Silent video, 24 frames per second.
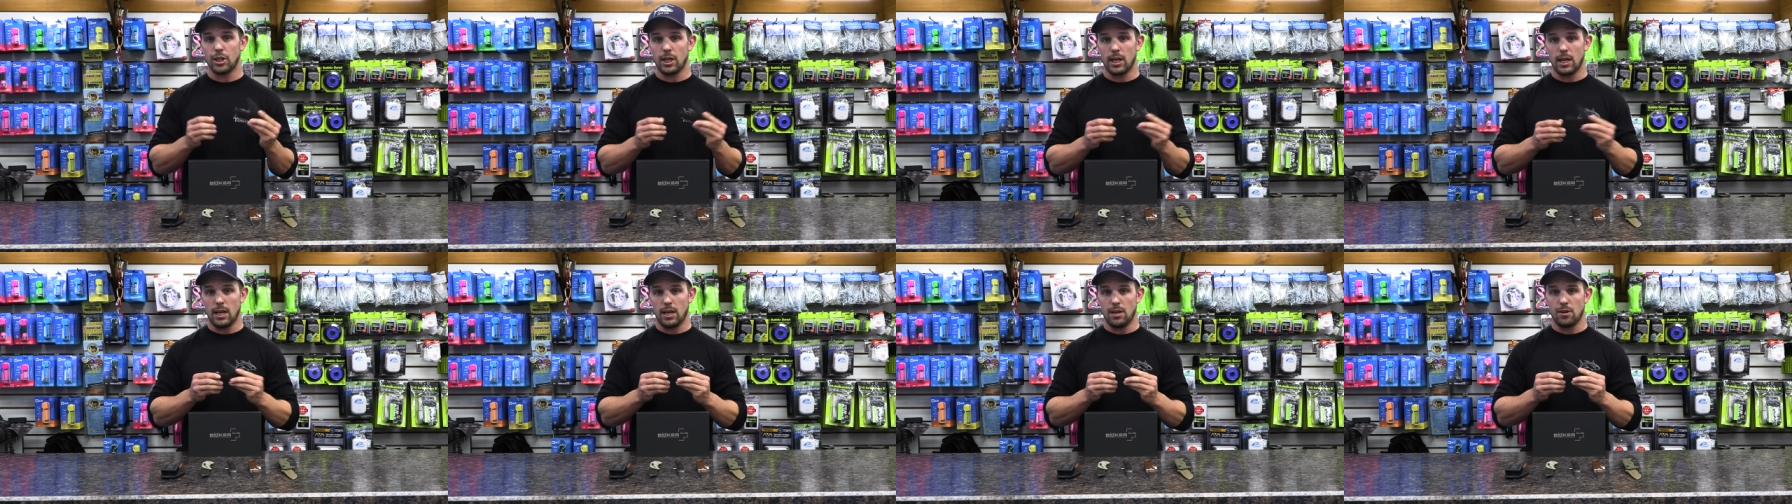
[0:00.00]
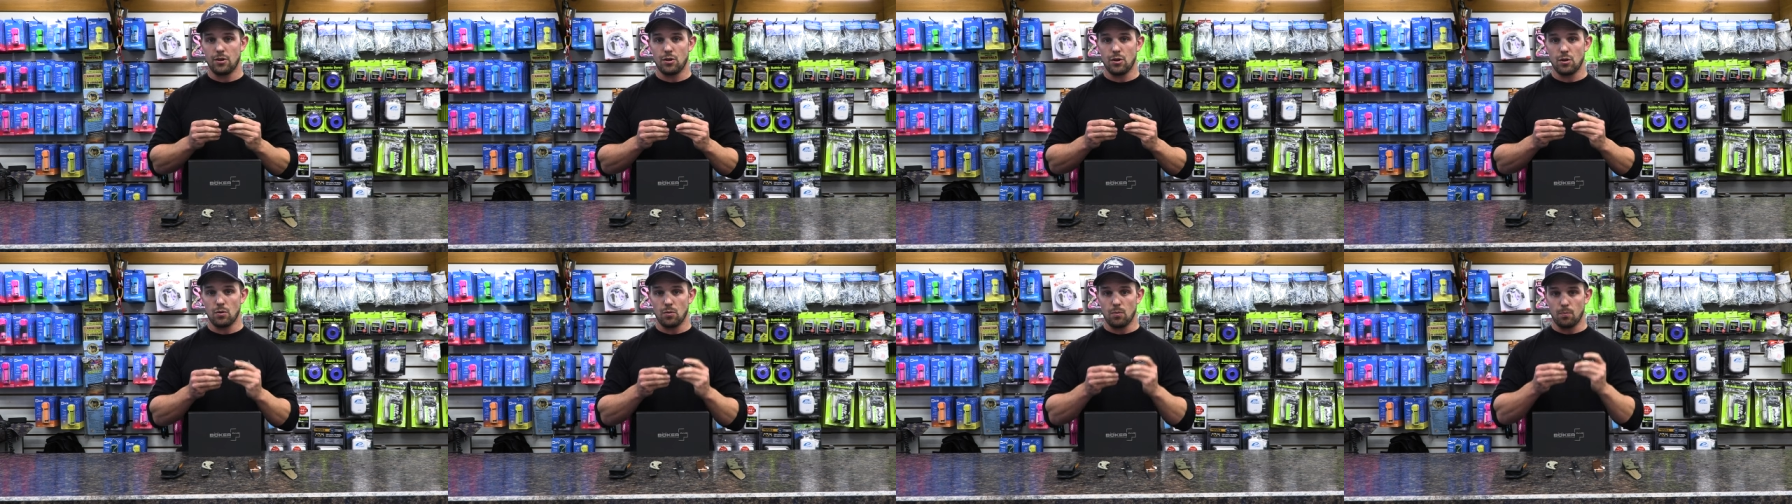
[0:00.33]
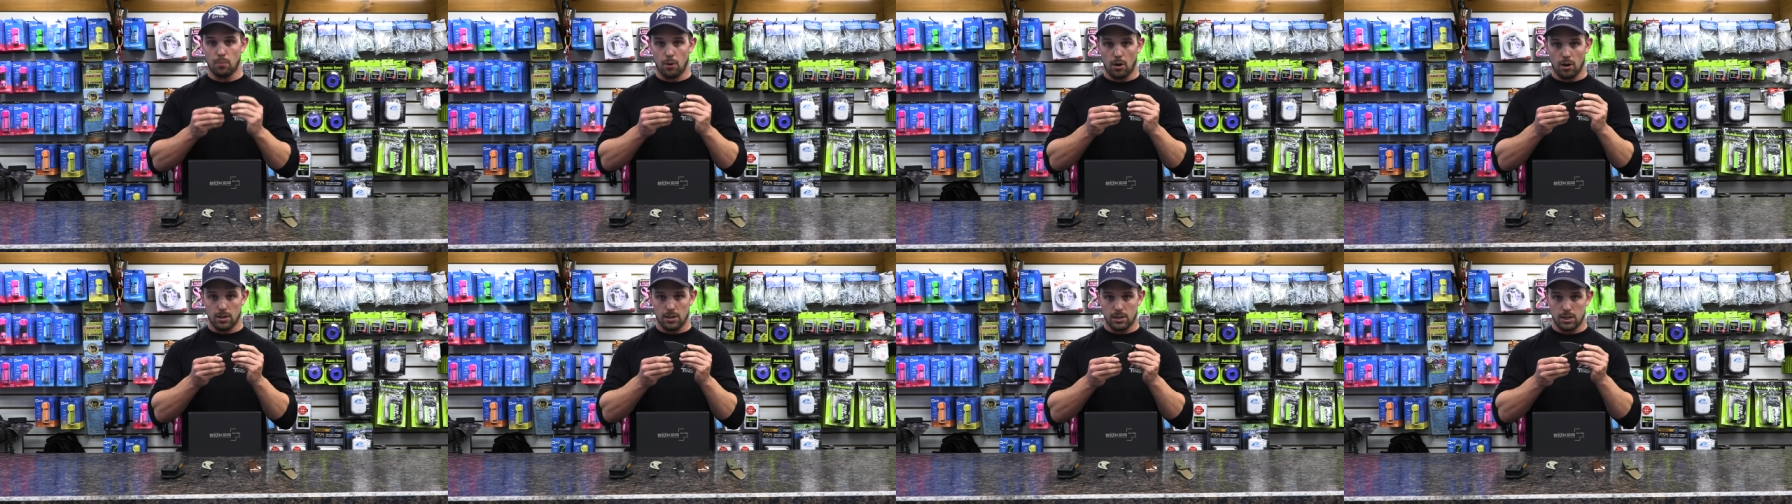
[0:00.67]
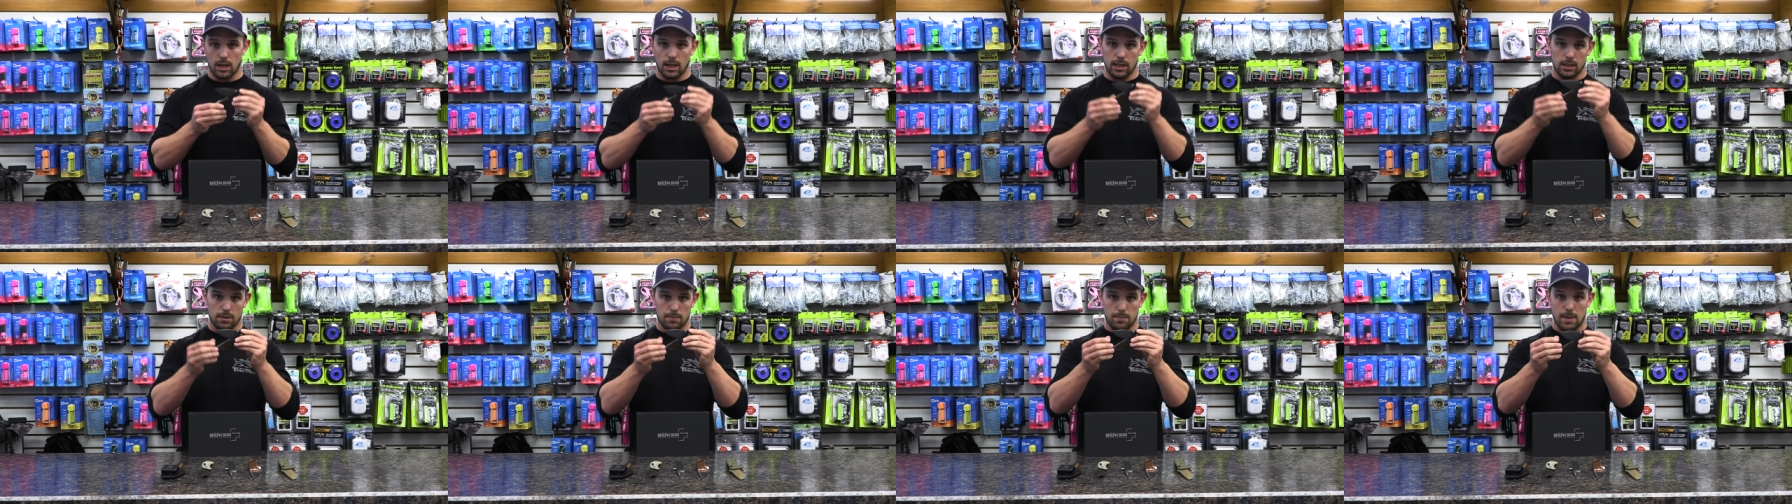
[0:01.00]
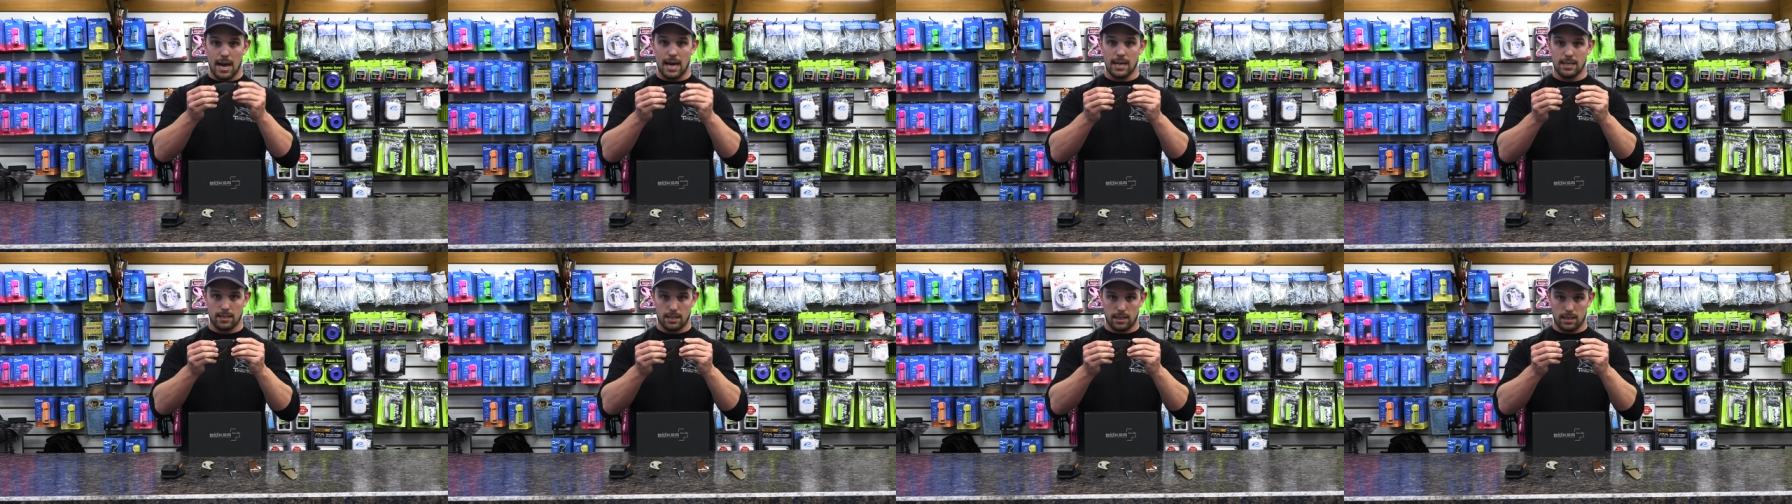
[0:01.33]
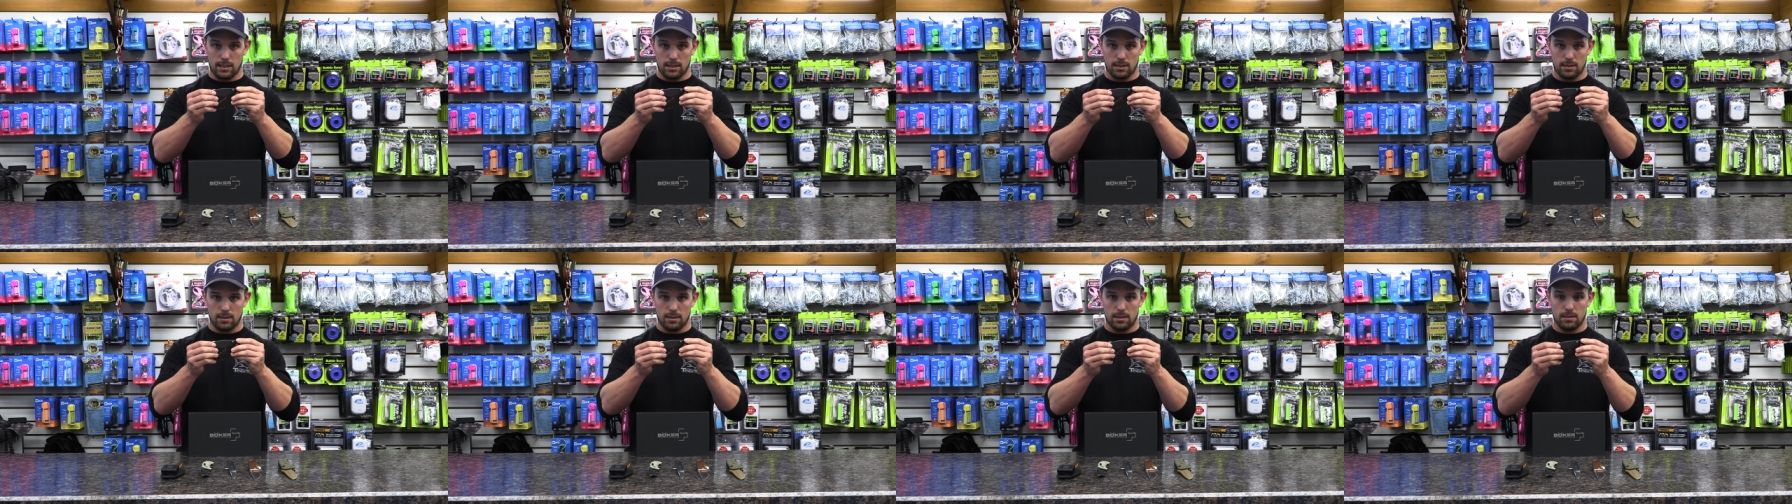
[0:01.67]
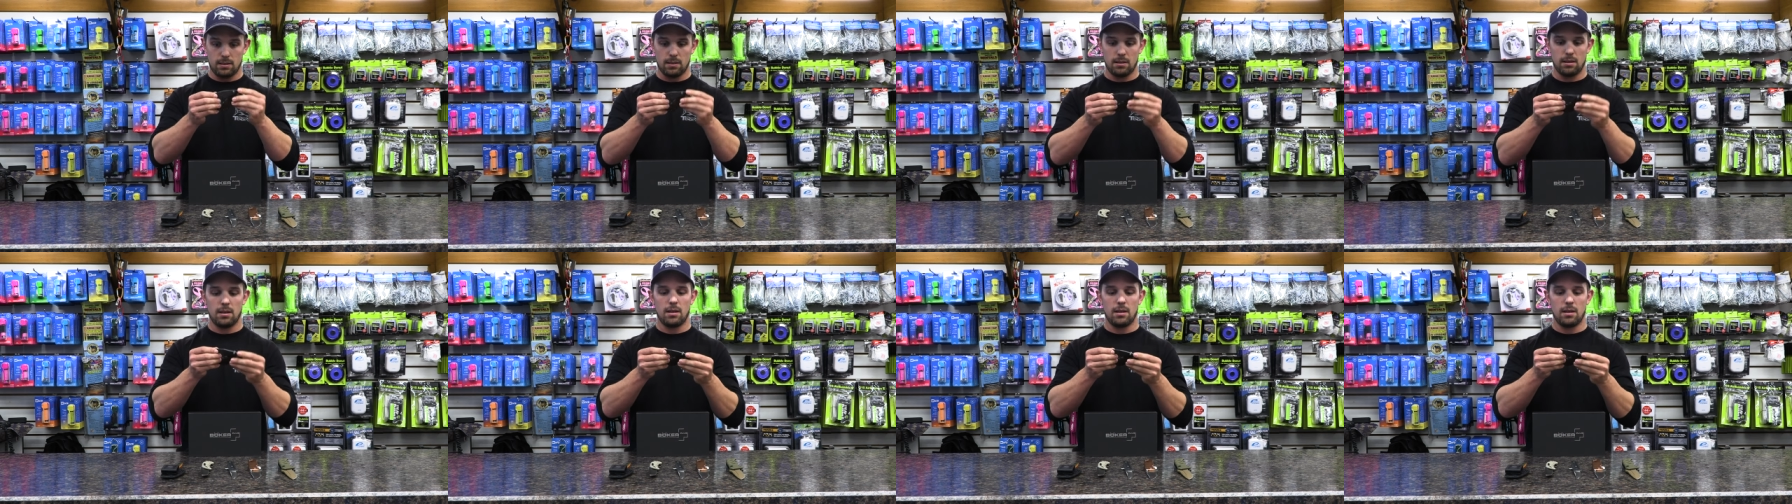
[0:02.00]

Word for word: it into bar stock Damascus.